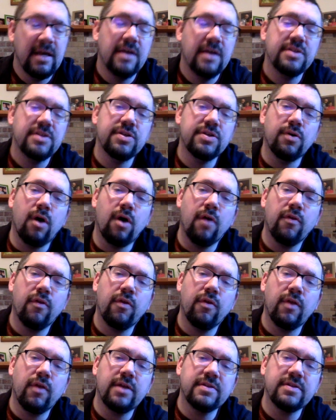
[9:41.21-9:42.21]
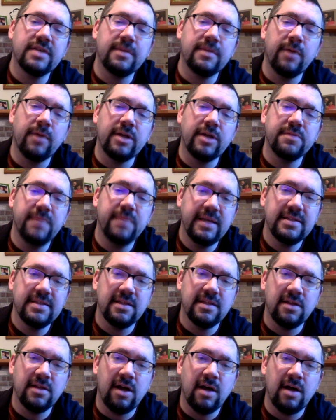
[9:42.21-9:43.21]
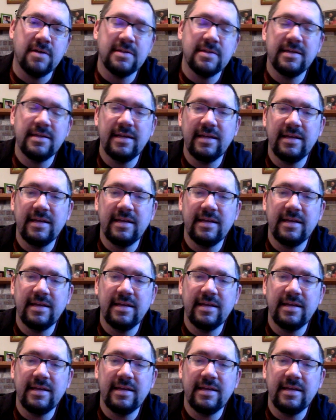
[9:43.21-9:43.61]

So although the legislative branch makes the laws,